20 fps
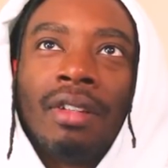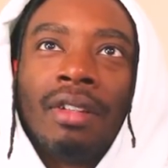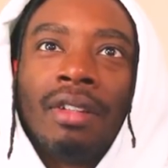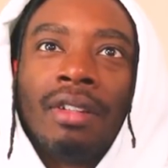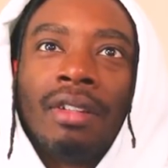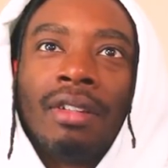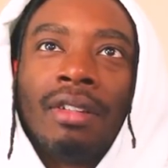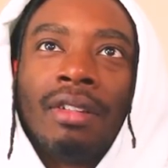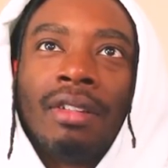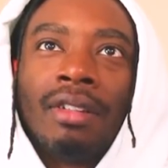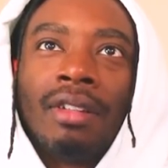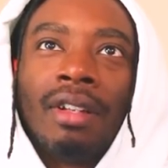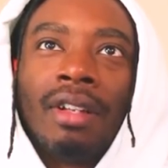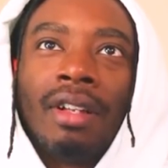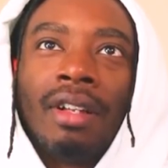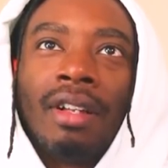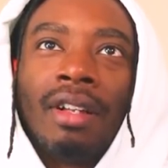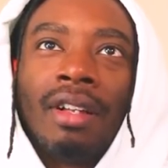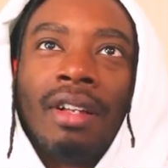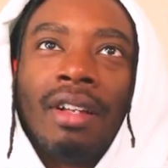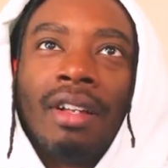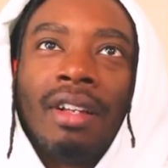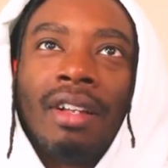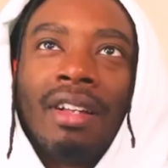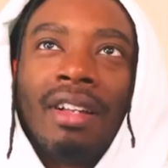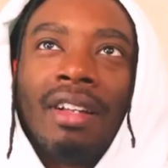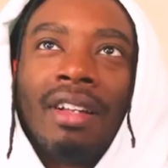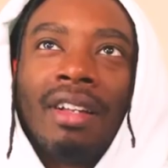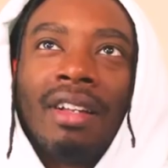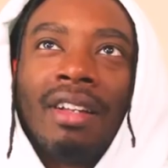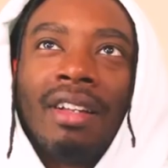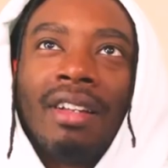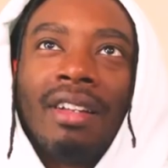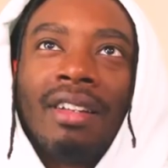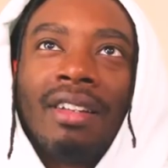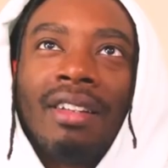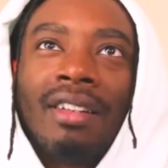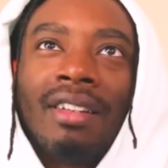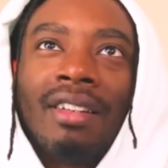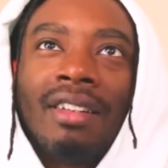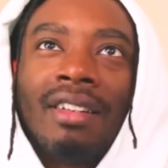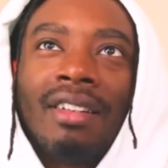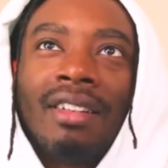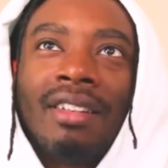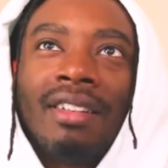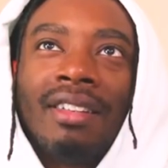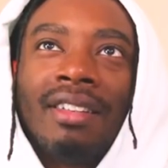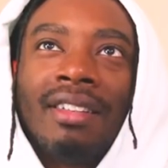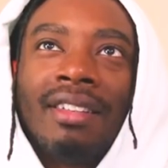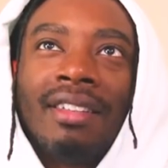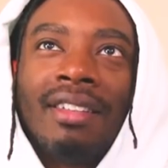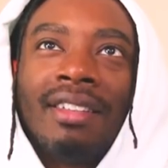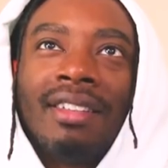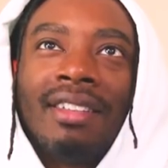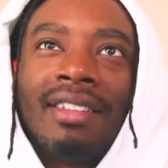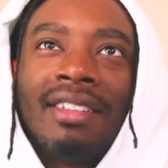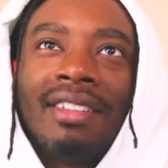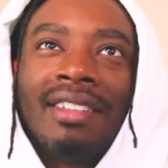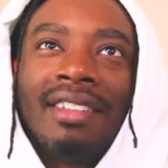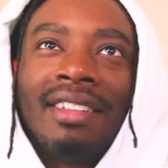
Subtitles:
(silent)